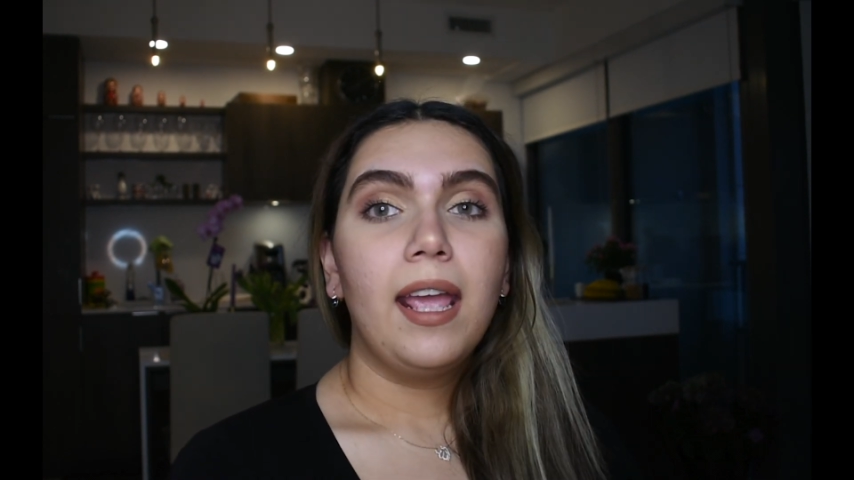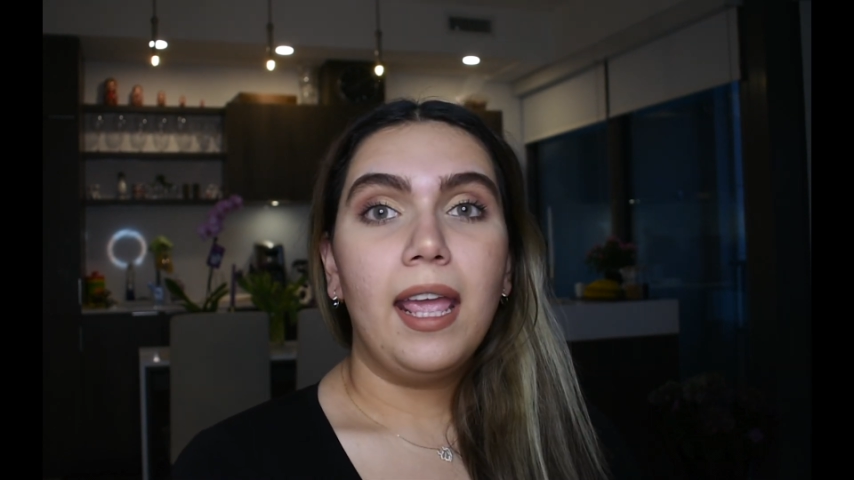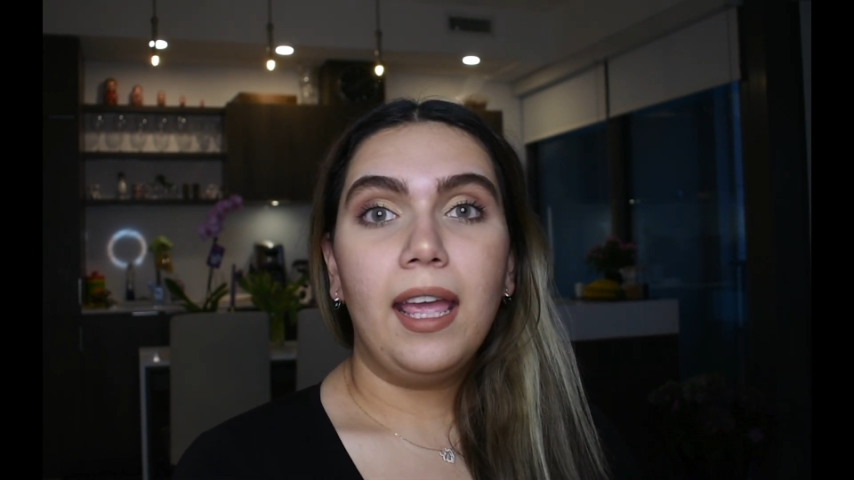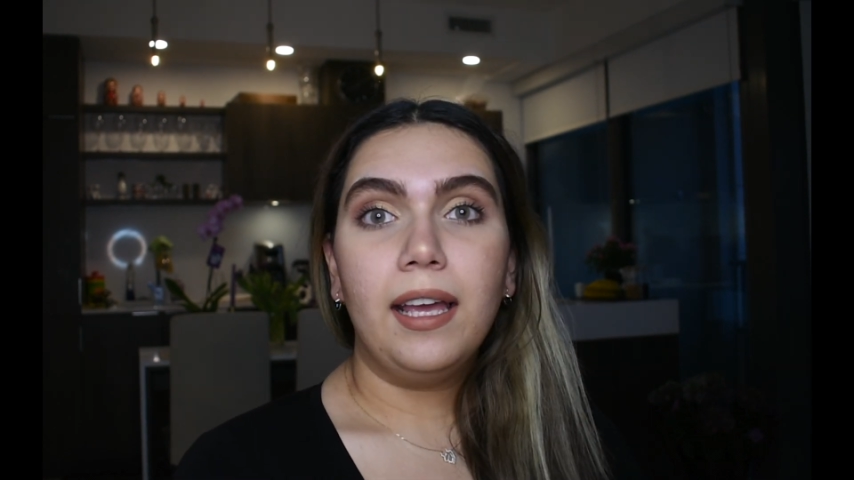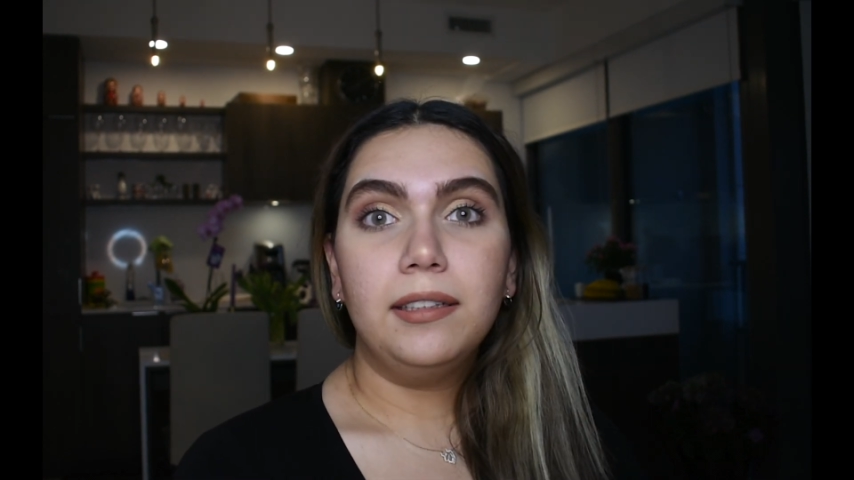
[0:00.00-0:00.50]

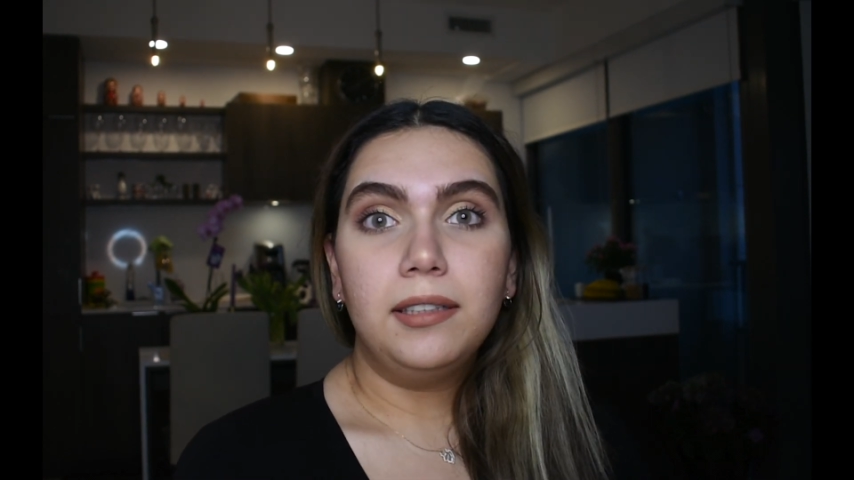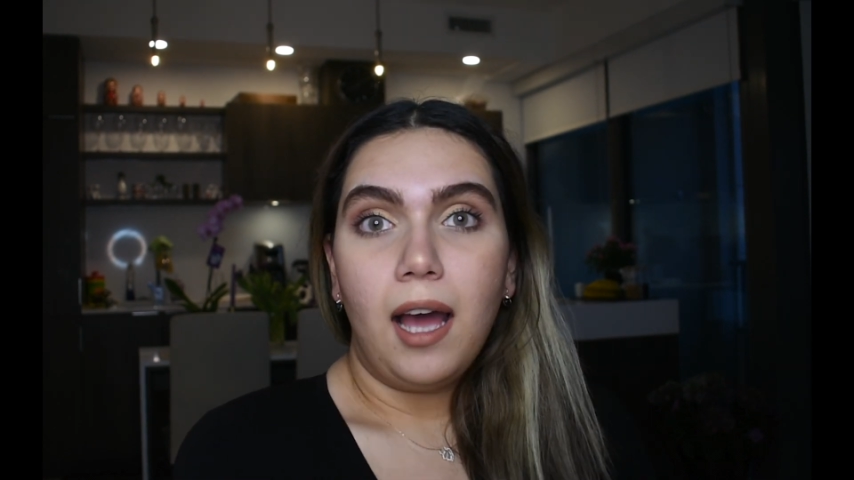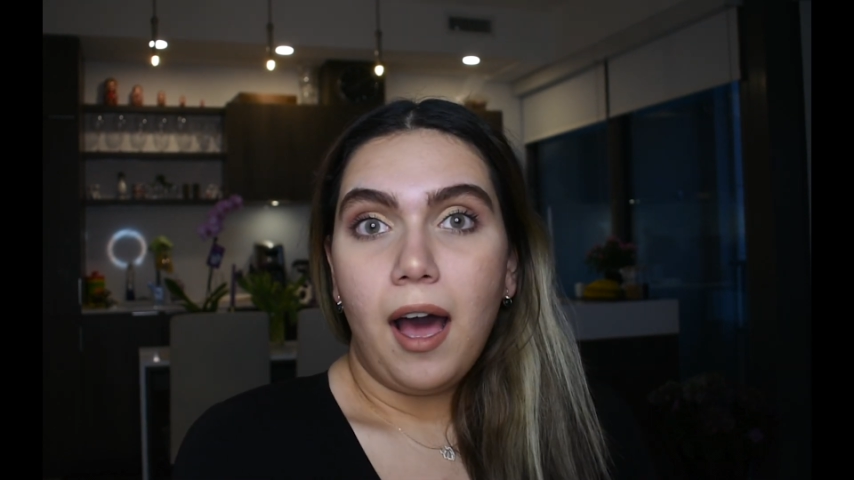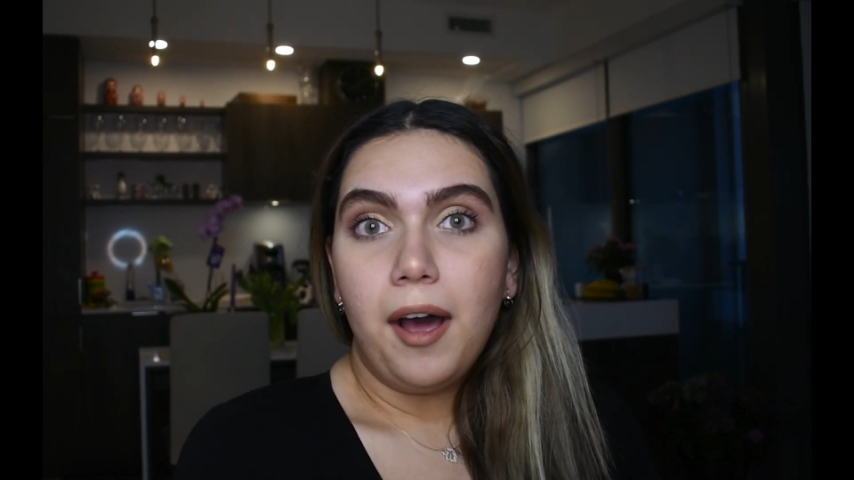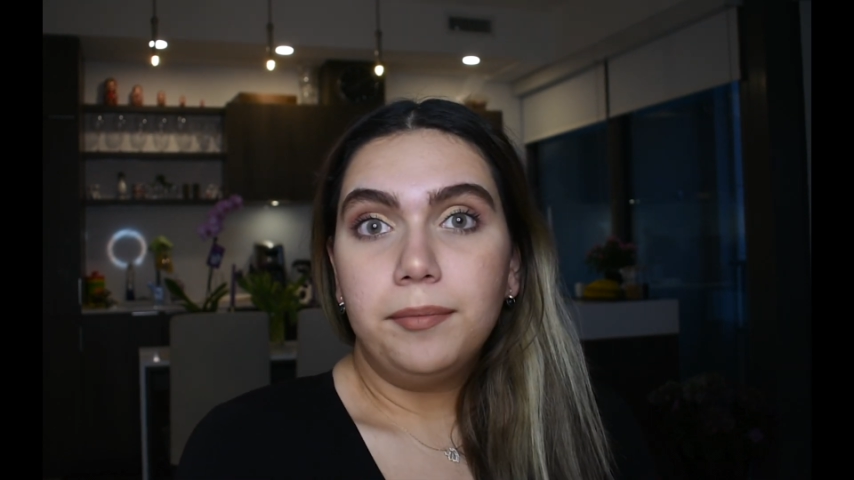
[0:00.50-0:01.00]
and
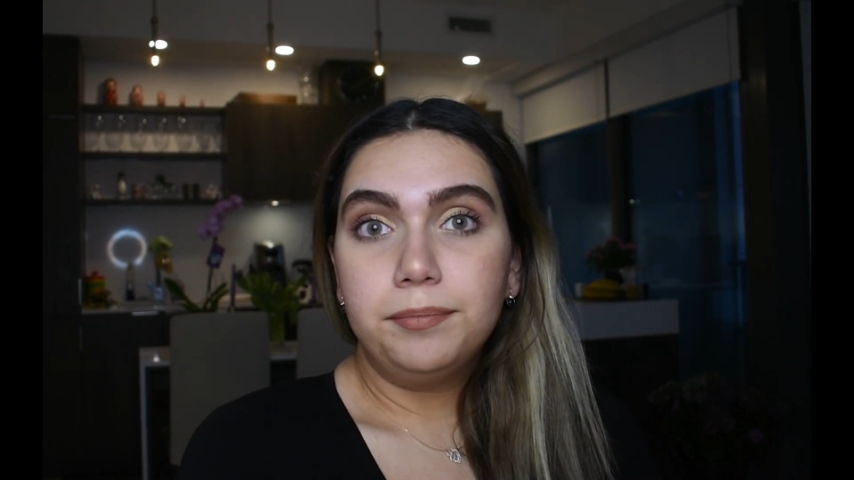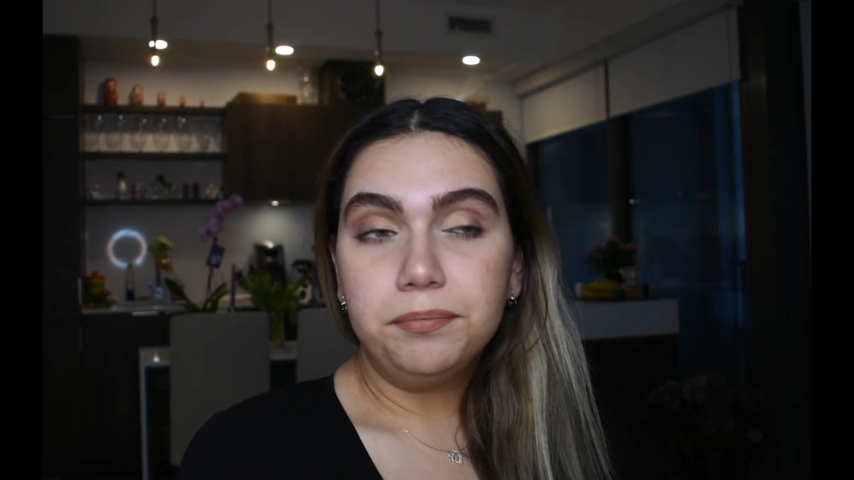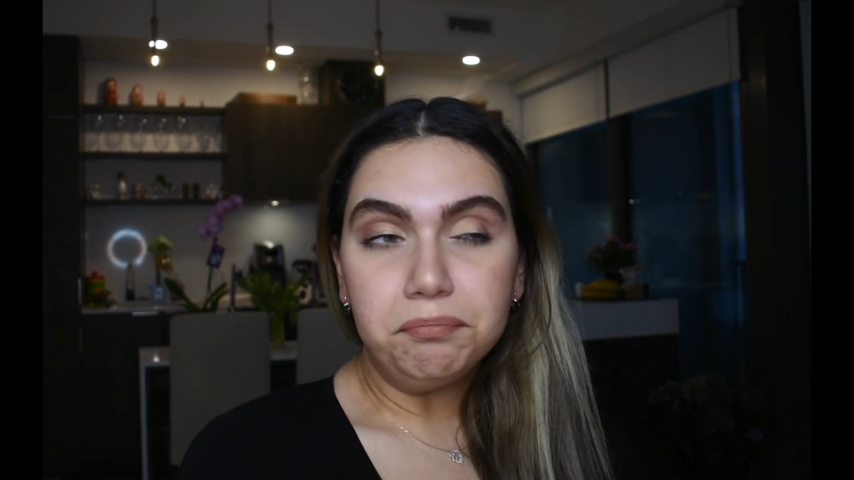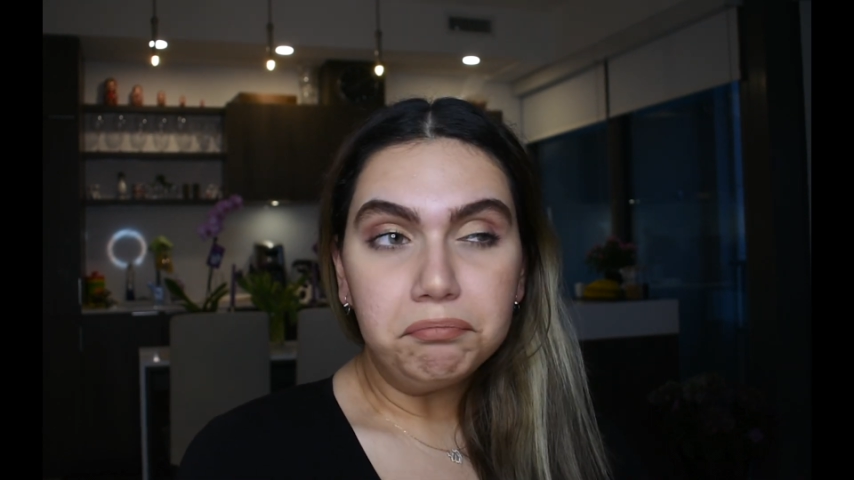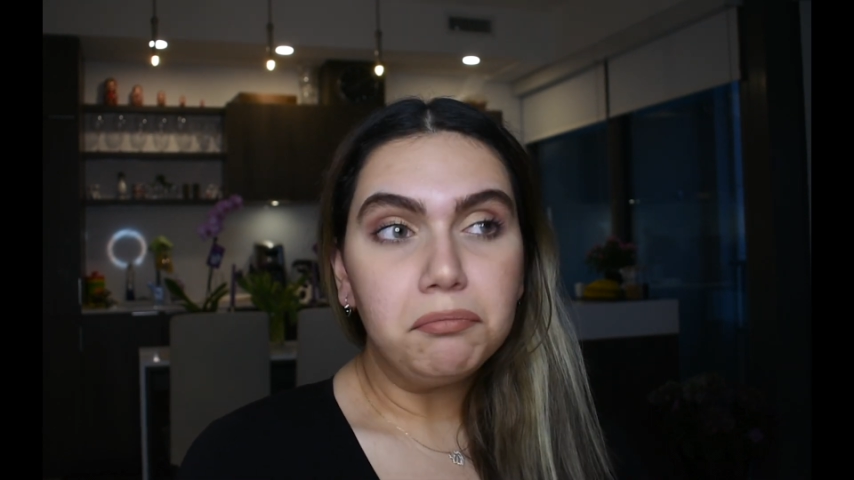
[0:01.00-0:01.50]
um,
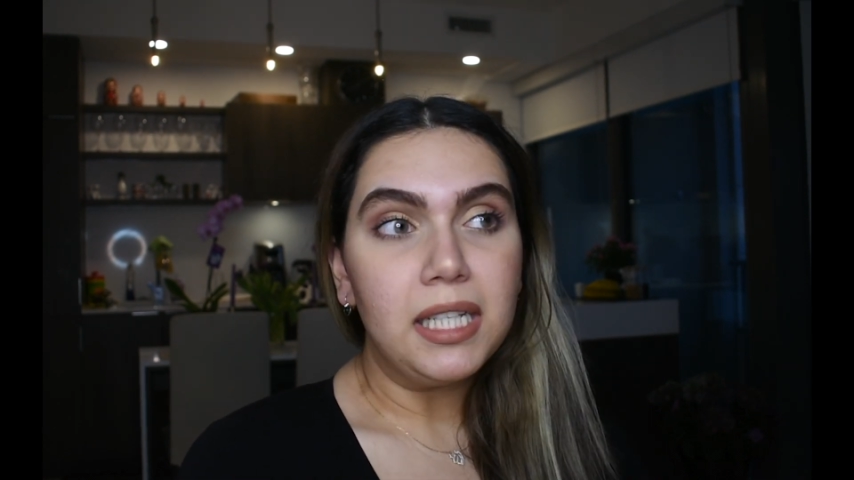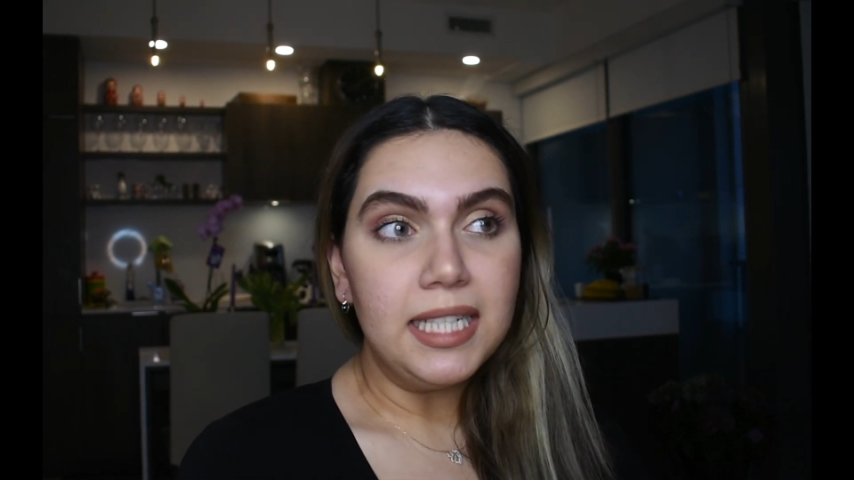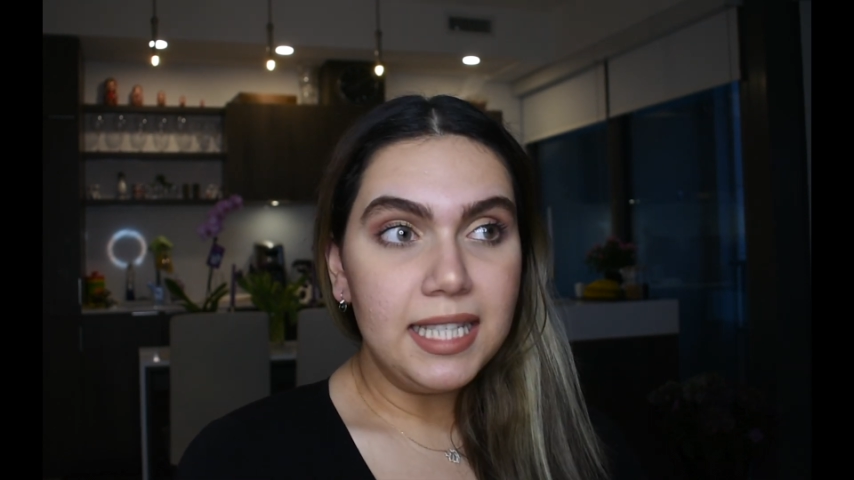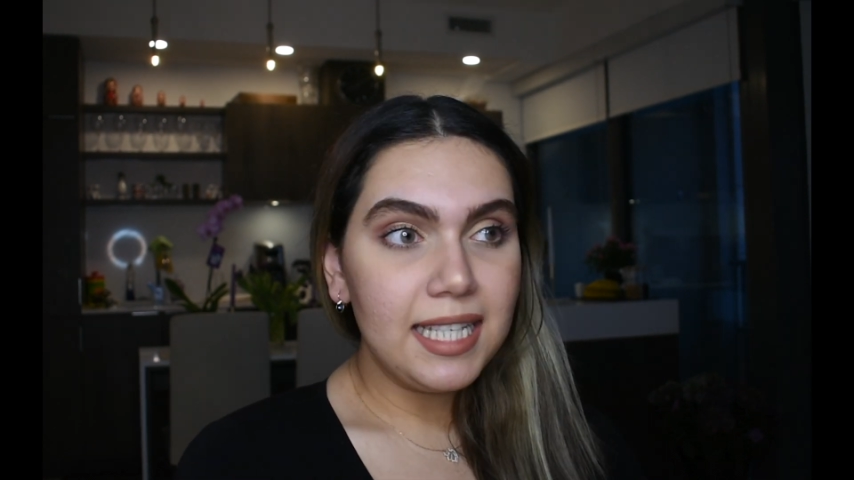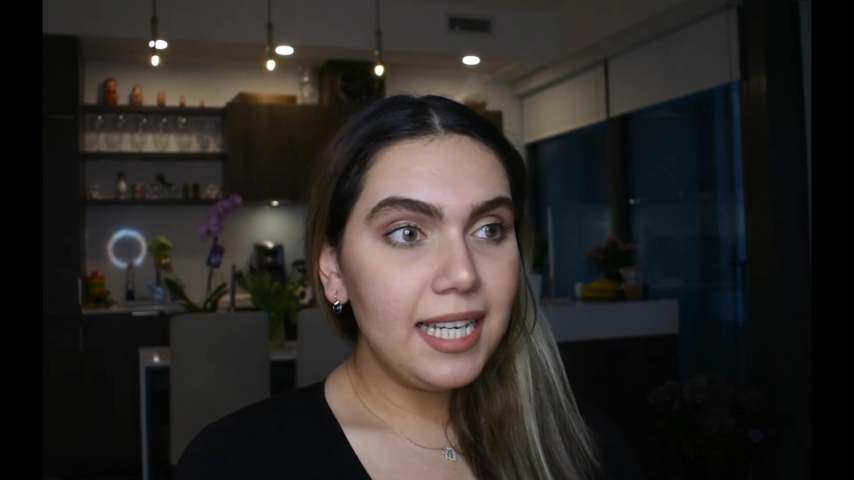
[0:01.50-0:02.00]

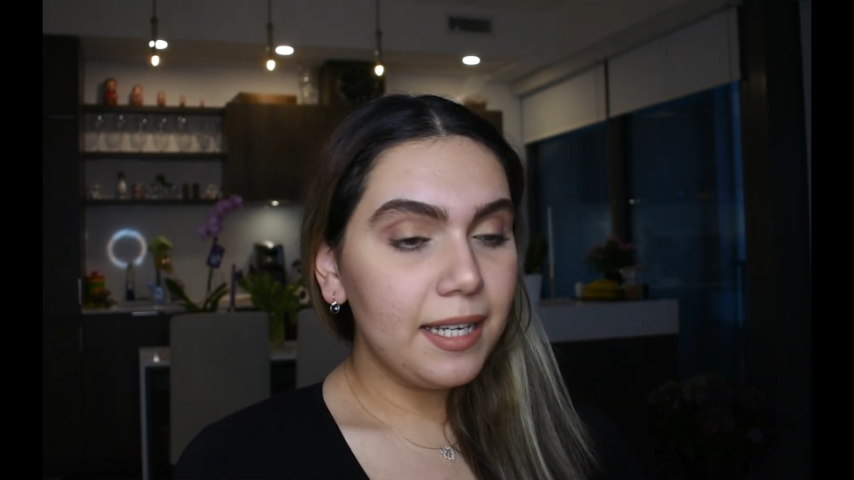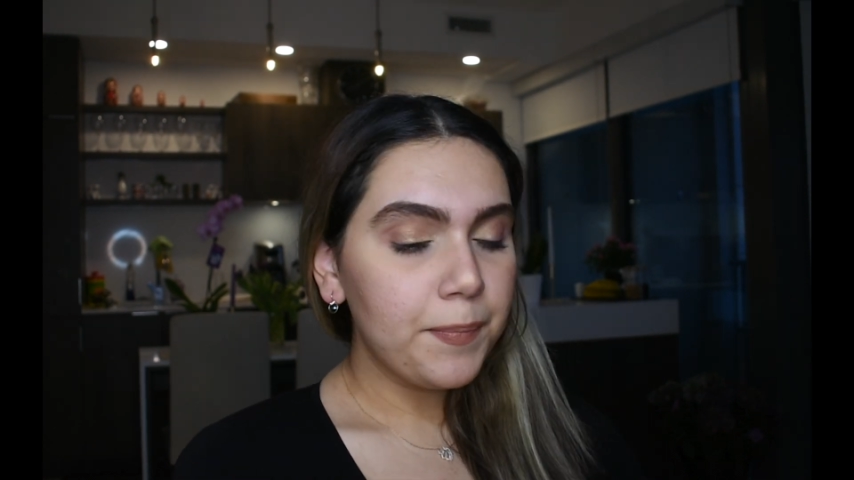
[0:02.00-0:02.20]
let's see.